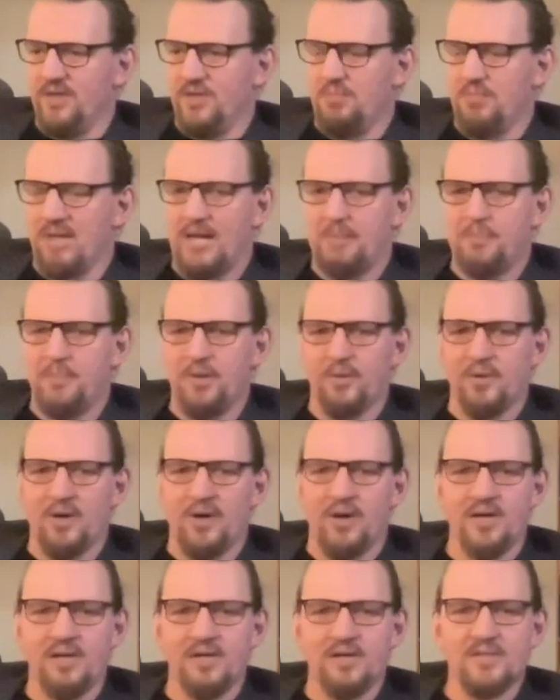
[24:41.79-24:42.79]
black
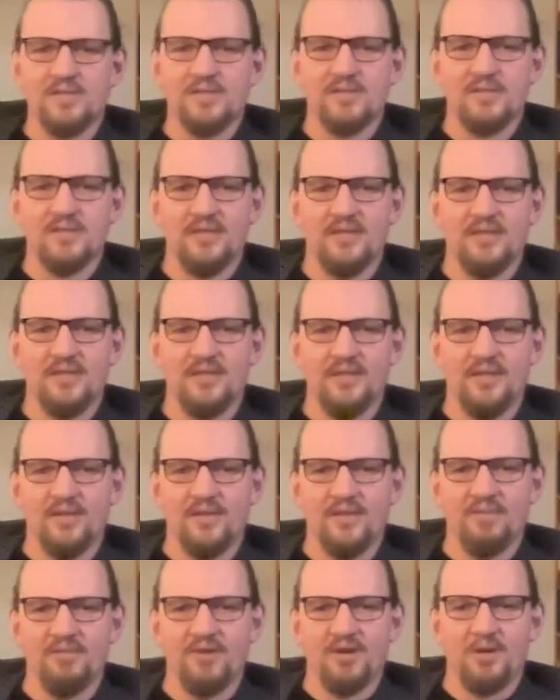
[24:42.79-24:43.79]
belt-itis, that,
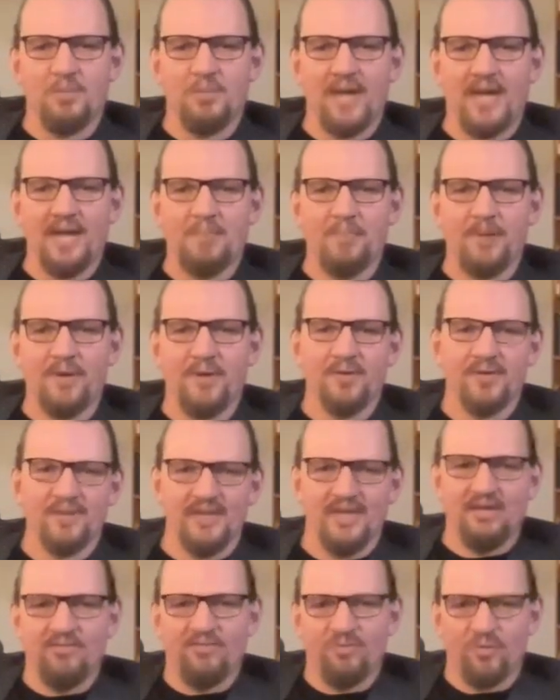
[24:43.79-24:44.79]
they've got a black belt and
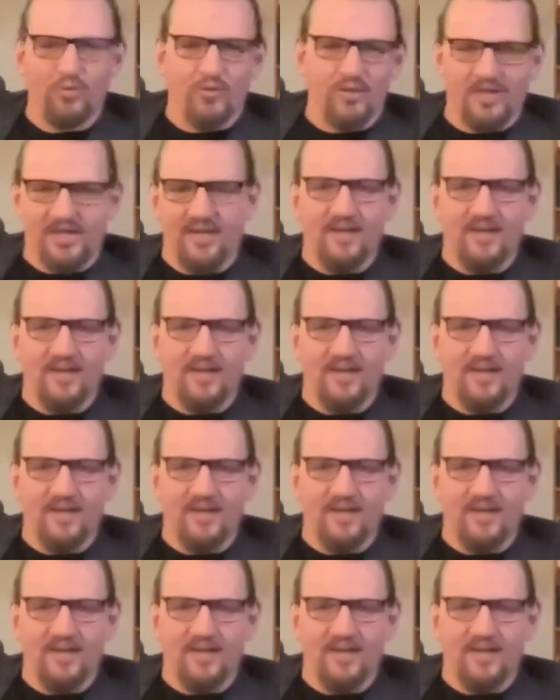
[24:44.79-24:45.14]
therefore